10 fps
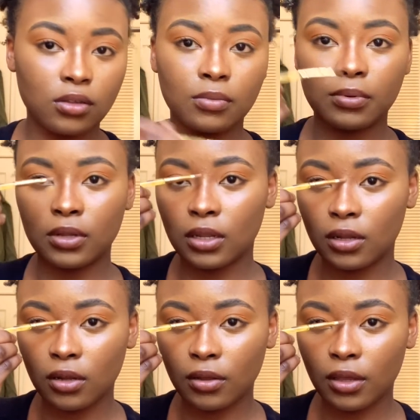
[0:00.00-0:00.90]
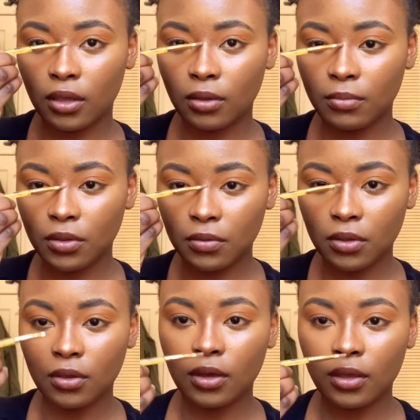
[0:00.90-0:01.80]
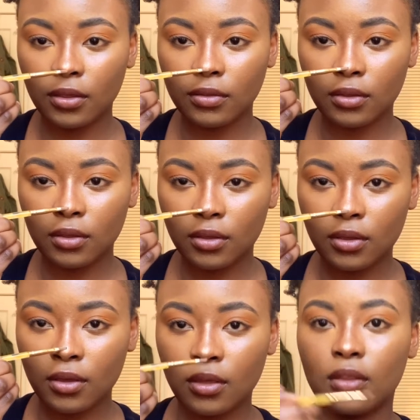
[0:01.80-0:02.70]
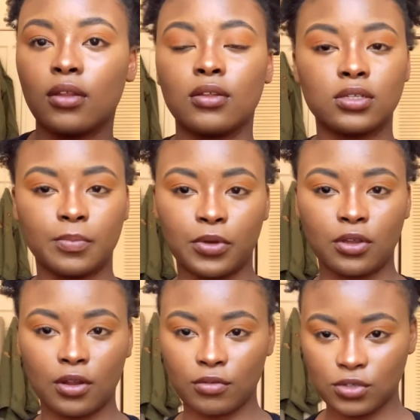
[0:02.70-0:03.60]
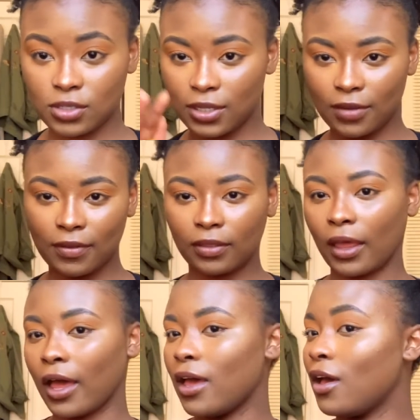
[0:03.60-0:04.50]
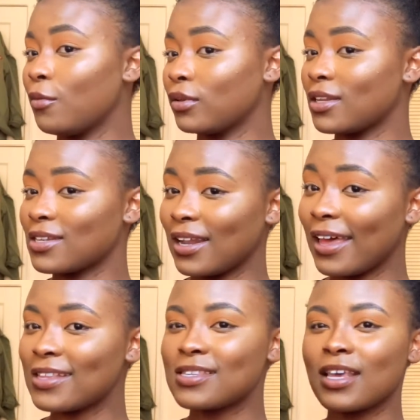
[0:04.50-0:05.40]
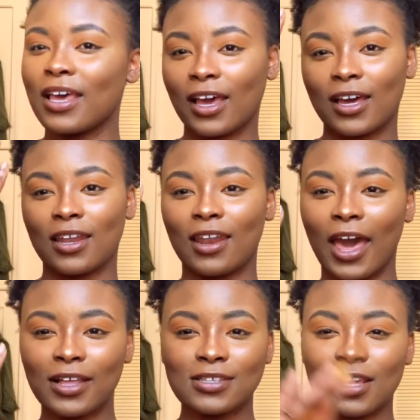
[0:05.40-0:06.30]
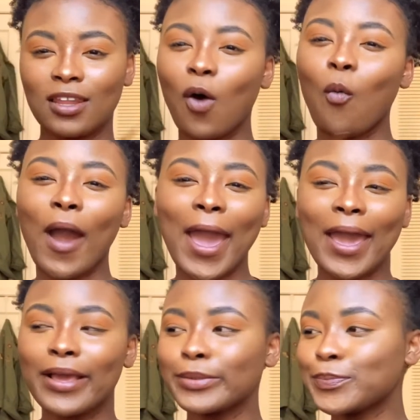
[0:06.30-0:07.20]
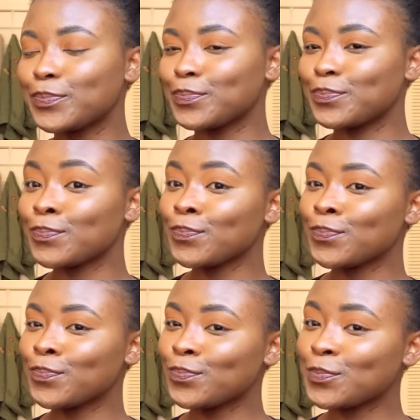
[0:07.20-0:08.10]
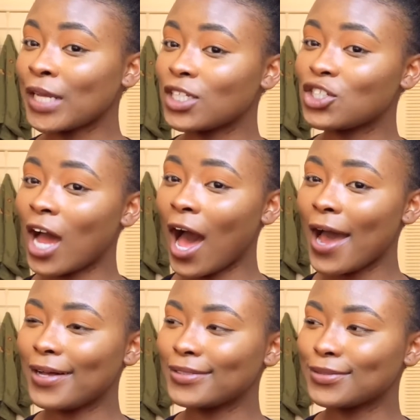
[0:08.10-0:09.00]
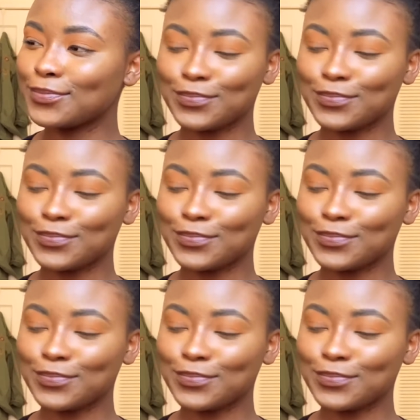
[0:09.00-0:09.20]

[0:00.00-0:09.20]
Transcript: You put a little here in between your eyes, and then at the tip of your nose. Just leave it that. When the sun hits it, it connects in a way. Child.